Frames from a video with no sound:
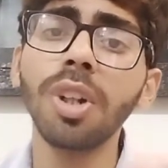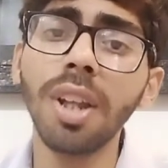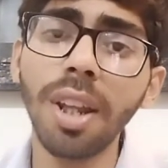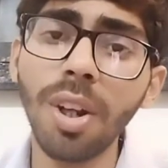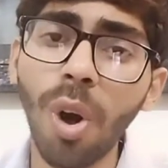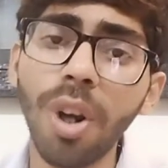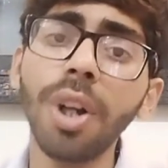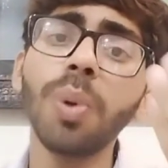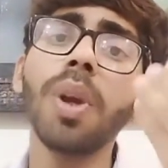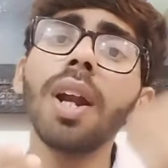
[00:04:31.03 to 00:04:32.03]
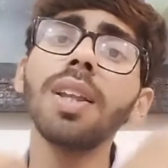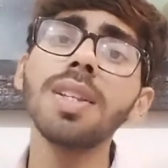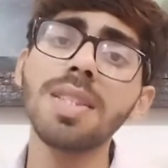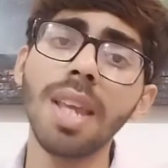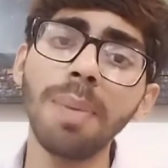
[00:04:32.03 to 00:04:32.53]
in order to get the
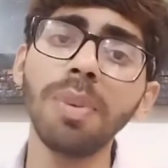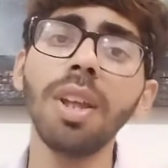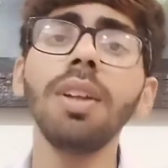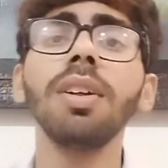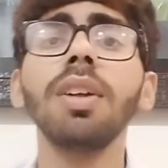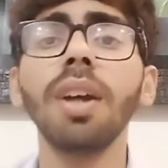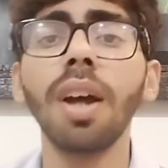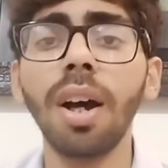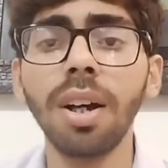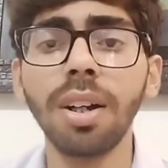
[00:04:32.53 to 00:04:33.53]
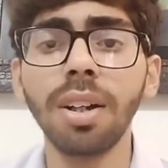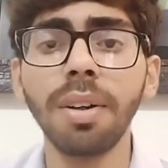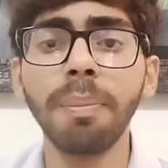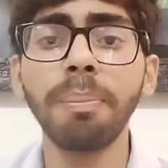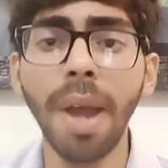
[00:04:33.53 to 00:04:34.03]
same thing
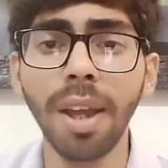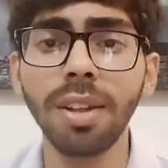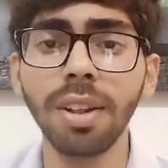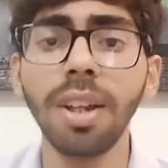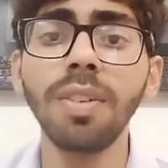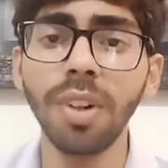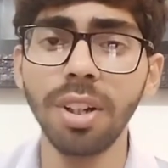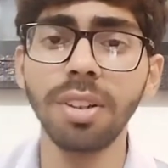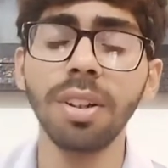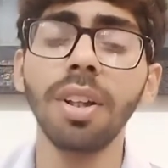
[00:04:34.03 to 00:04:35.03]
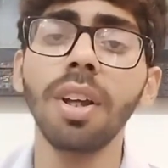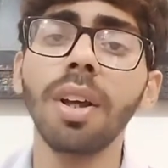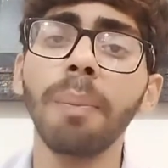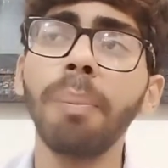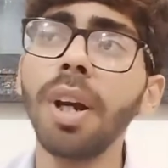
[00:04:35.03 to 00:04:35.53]
back in return.
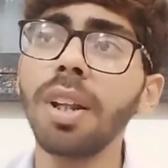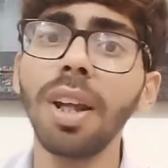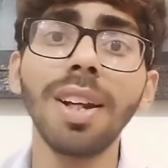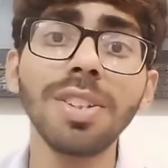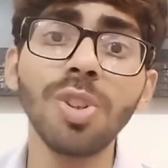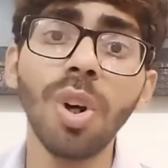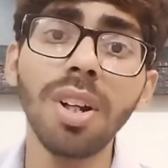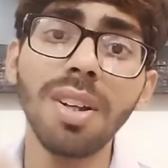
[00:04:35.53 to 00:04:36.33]
But it is not